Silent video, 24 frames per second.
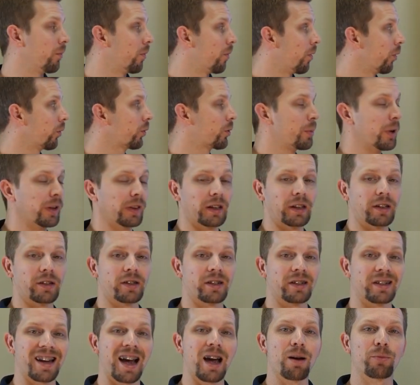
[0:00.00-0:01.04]
ultimately
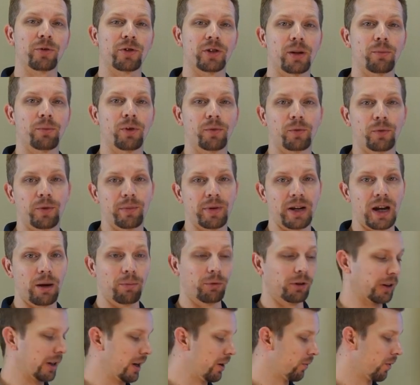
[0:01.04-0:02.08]
stop someone from being
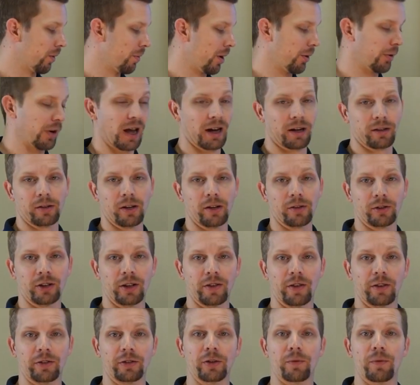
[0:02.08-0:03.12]
able to get remote access
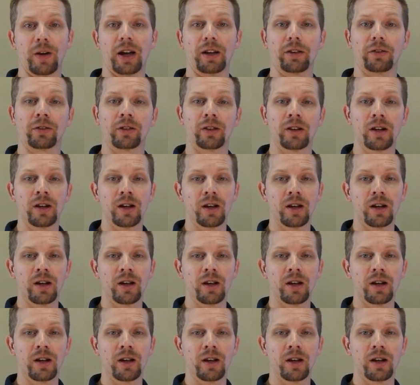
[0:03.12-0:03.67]
to this device.